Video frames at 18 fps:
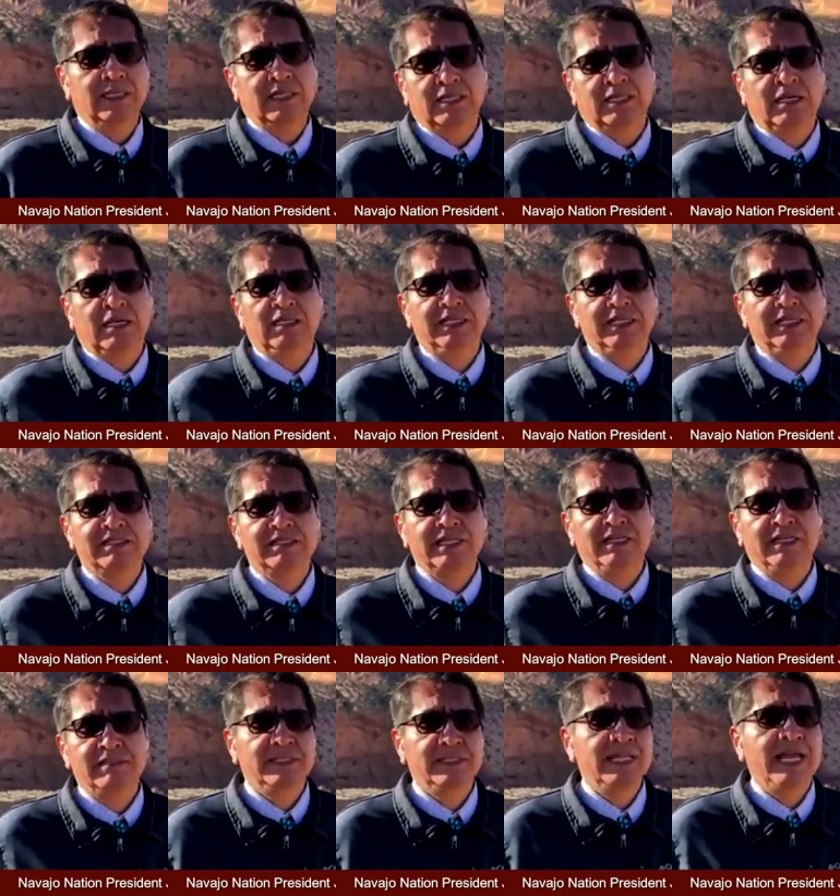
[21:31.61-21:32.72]
And all I
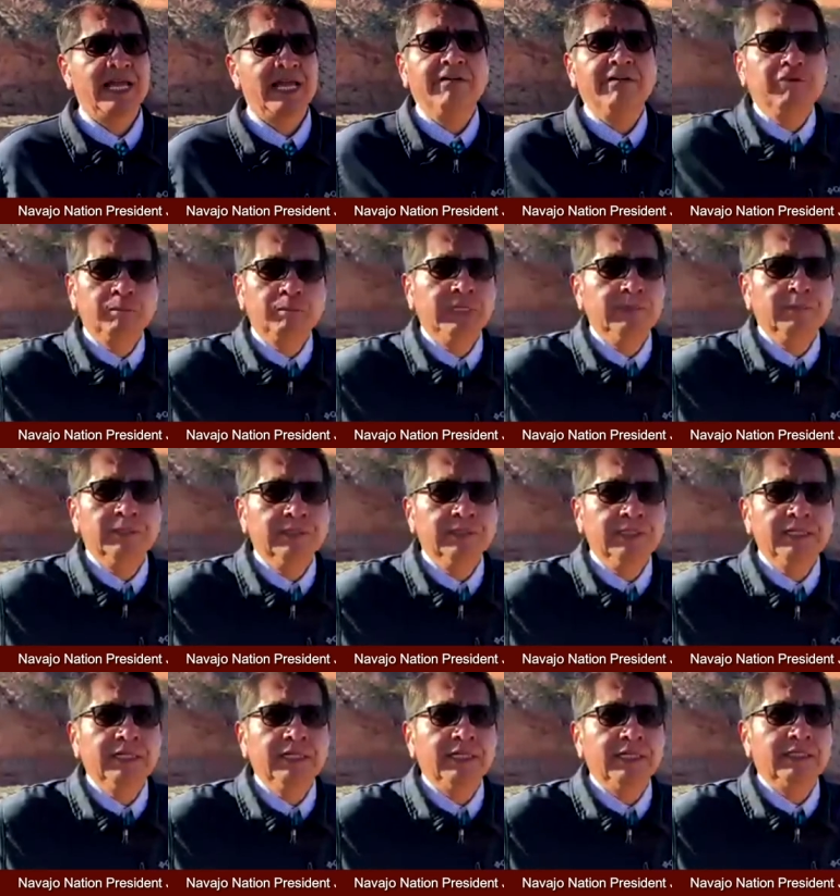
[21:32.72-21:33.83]
say is the Navajo people
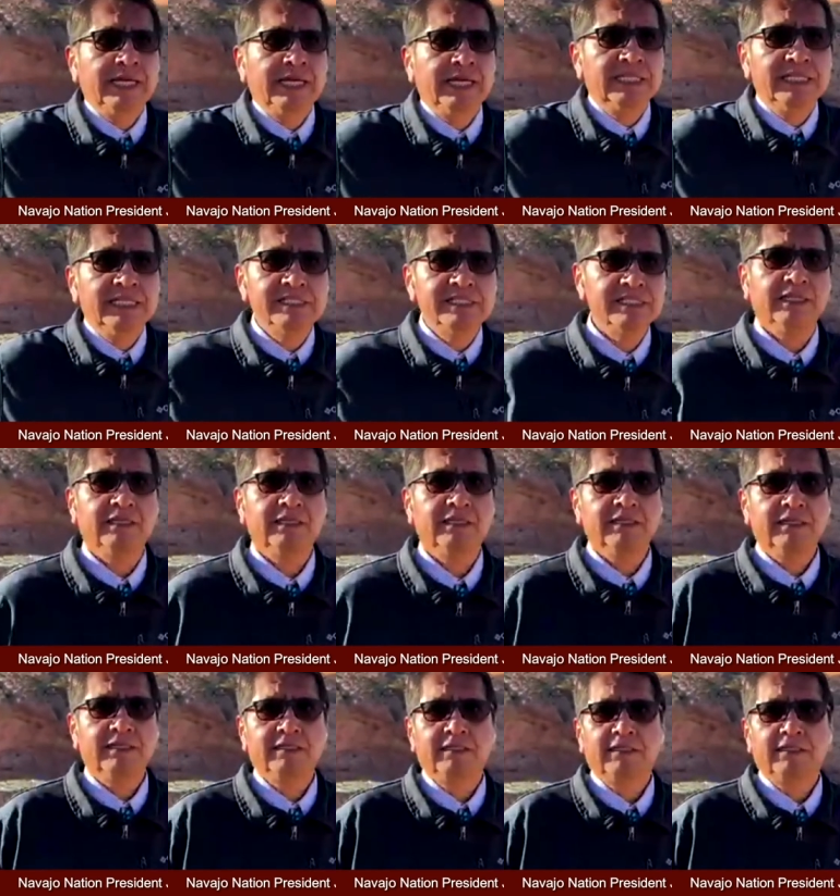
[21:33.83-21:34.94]
did it. They listened.
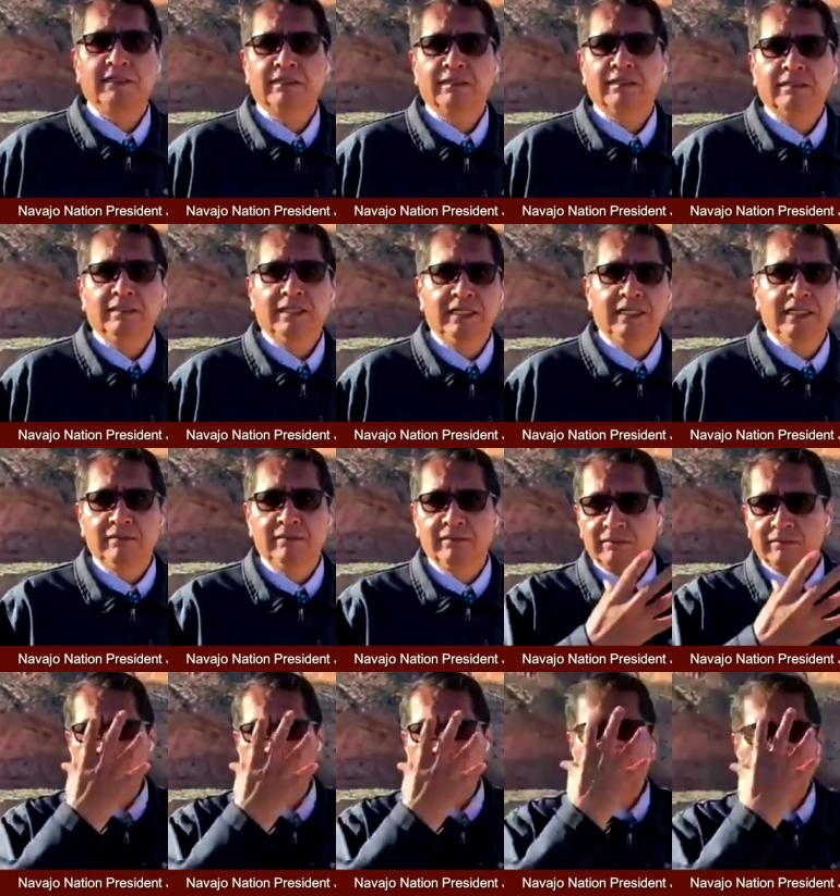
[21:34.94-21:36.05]
They didn't
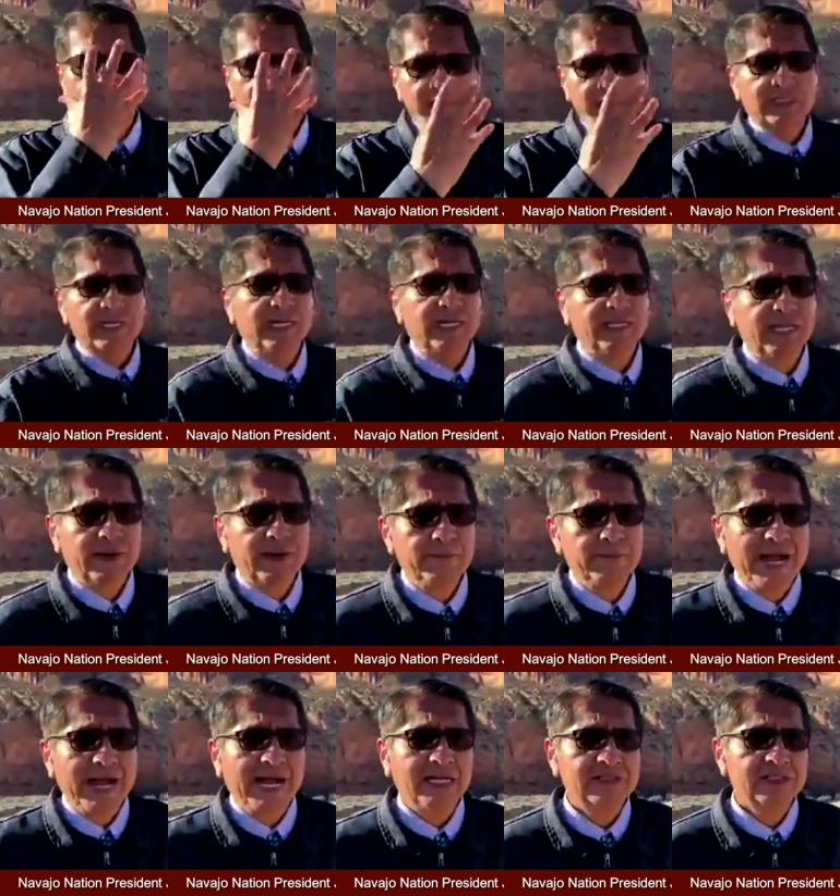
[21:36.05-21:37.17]
say that
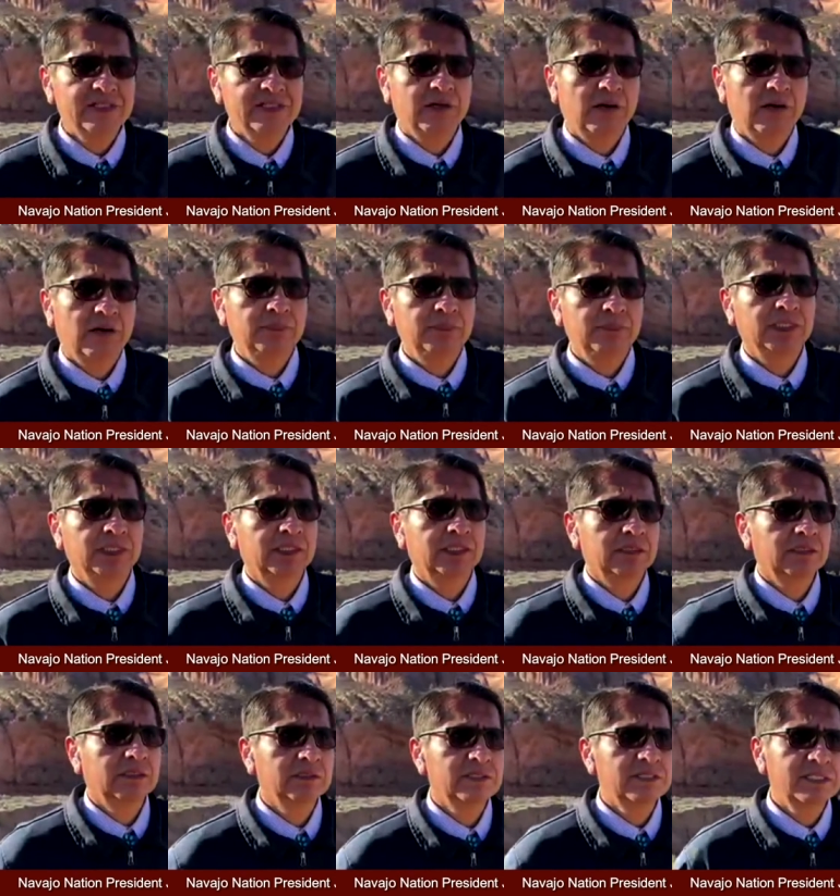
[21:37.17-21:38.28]
masks are a
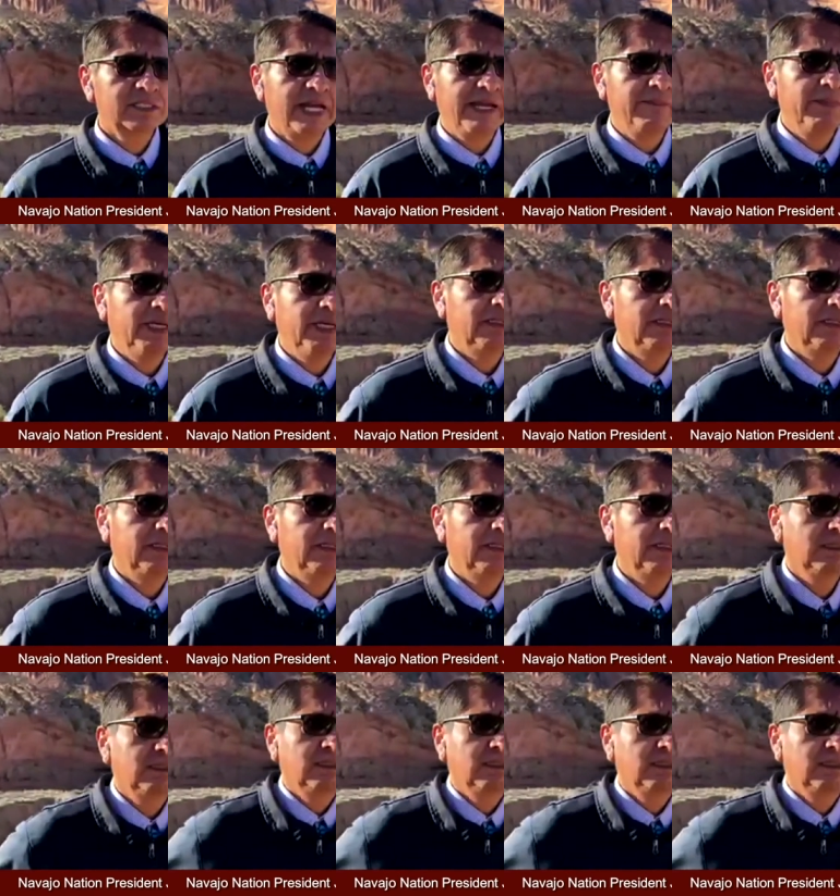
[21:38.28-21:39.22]
political statement.